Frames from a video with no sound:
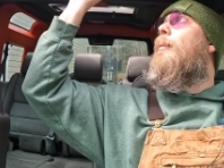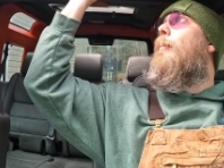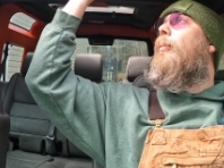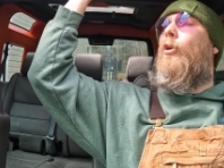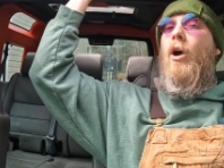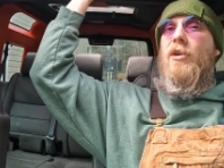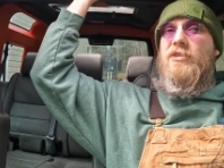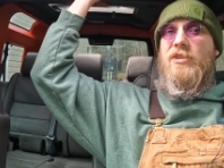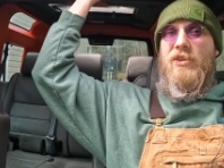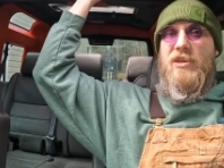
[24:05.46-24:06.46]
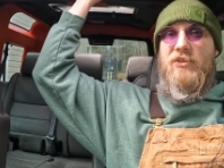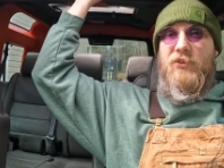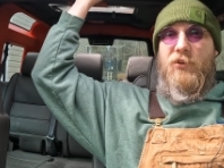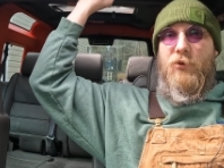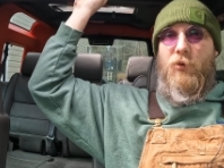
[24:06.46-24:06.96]
across these
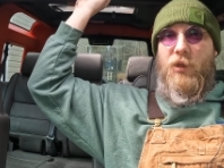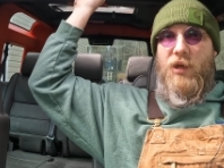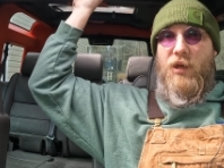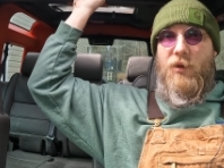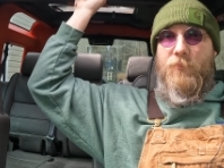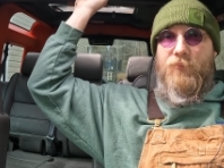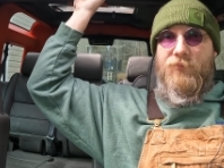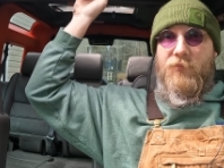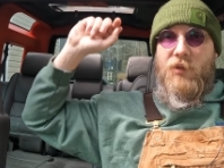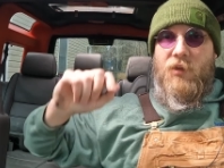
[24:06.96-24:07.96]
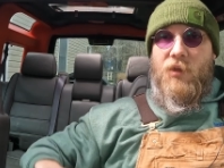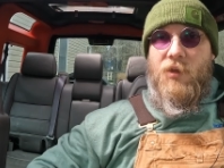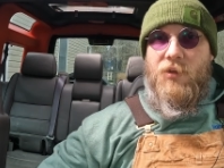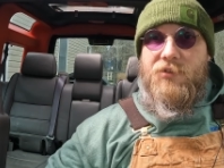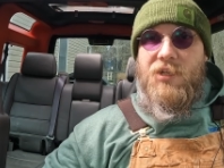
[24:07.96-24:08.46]
little
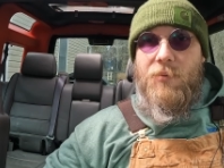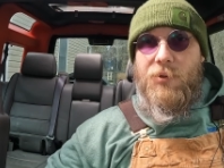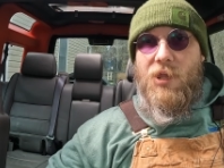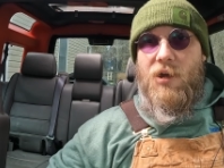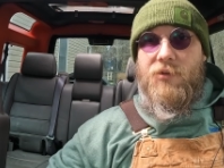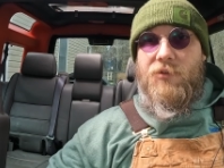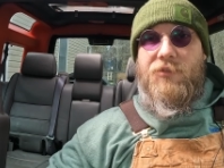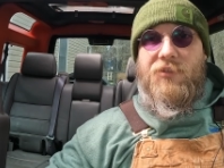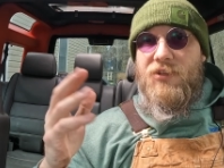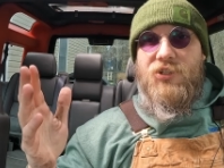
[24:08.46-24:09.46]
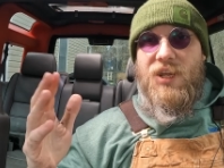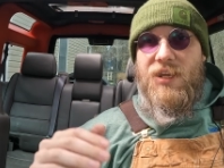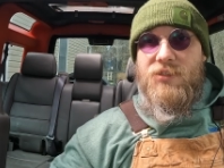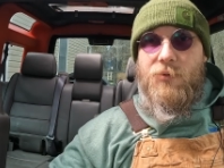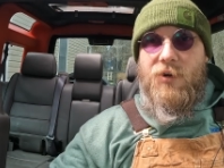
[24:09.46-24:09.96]

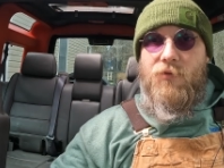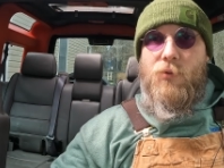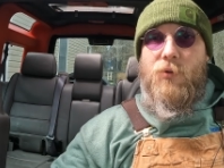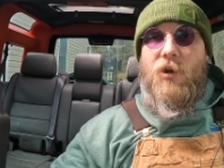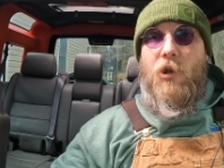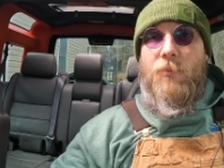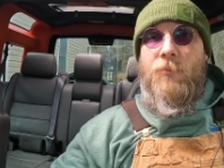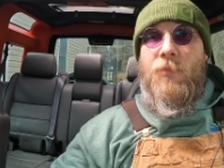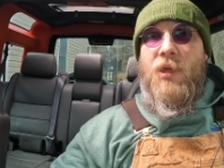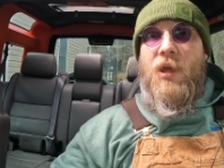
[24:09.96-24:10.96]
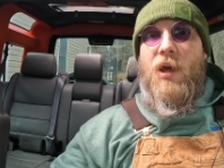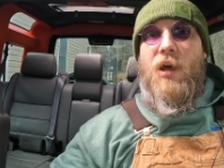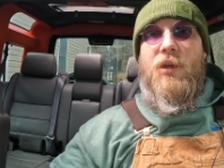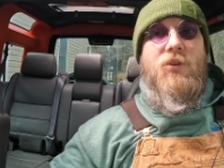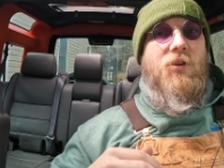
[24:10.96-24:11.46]
sunshades or whatever you want to call them.
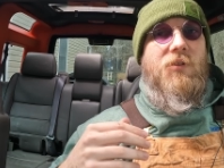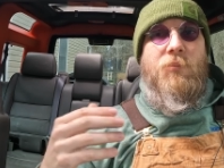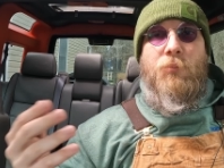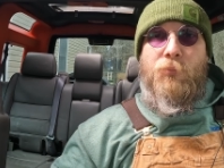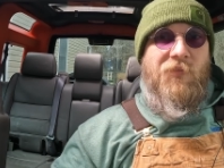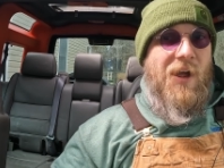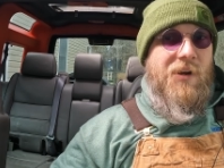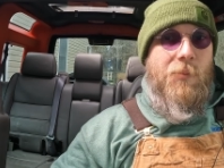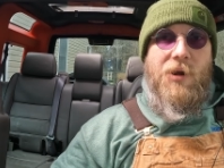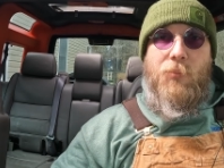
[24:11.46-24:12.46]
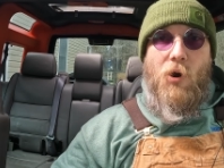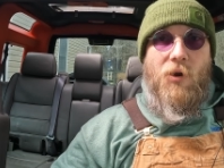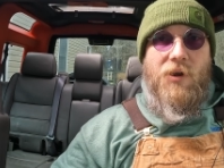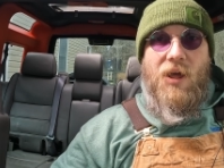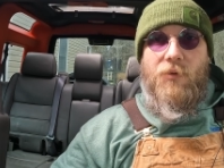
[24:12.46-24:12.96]
You can find them on
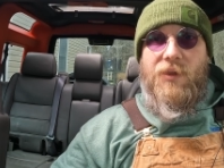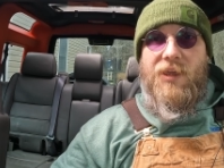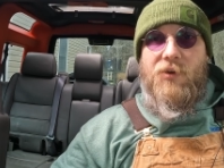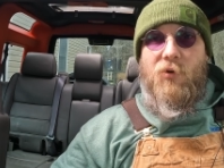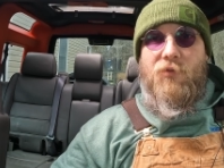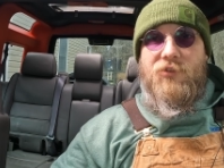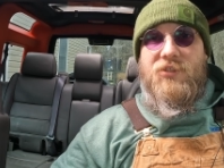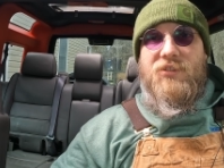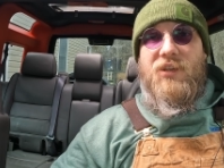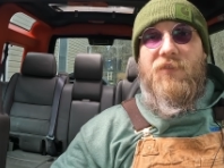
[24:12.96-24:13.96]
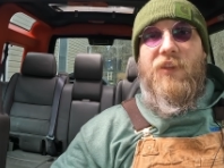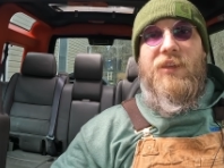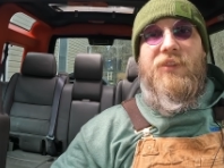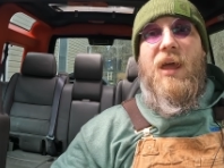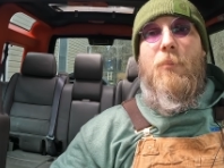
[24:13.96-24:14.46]
parted out Land Rovers and stuff
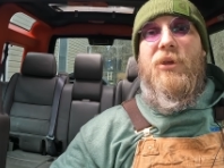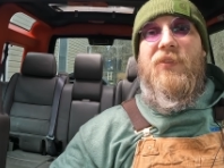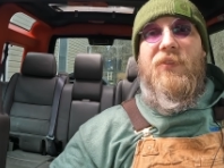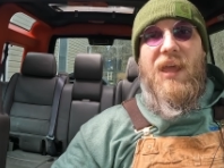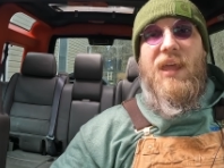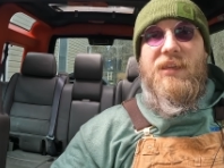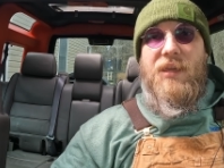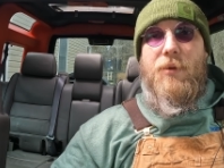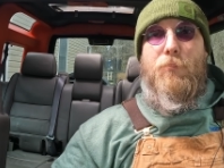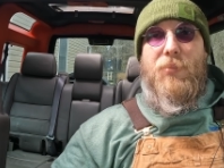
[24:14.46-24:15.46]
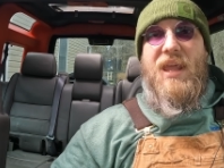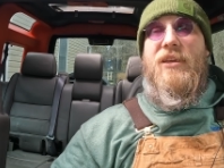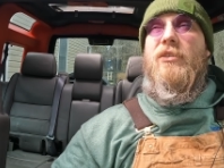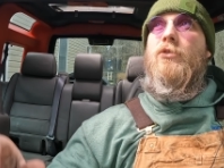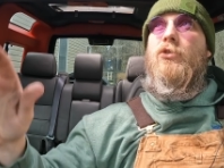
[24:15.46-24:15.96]
like that, but they get
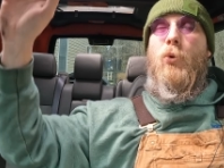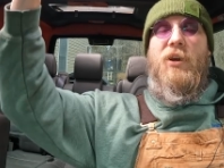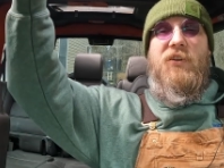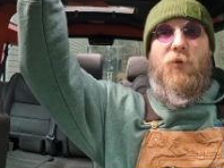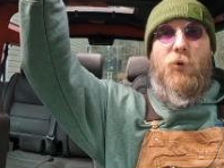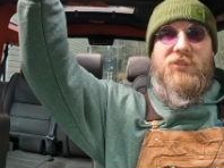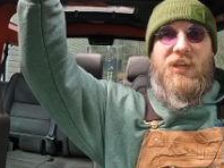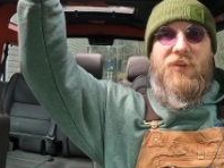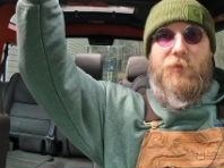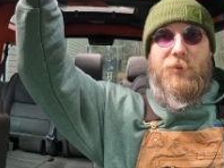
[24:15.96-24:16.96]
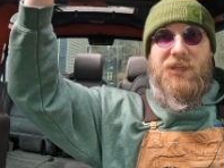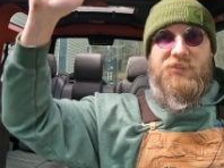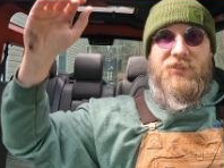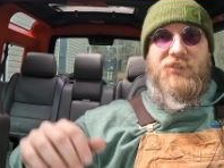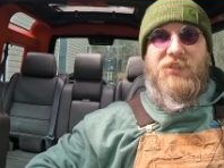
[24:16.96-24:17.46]
baked 24/7 because
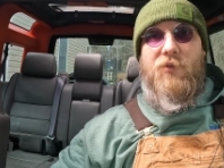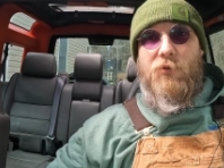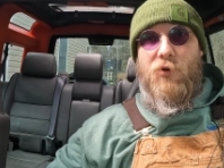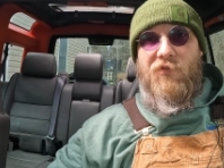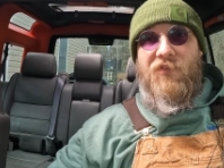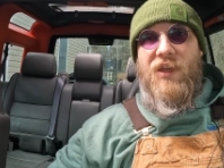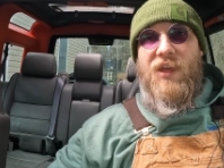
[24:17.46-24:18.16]
of the sunroof.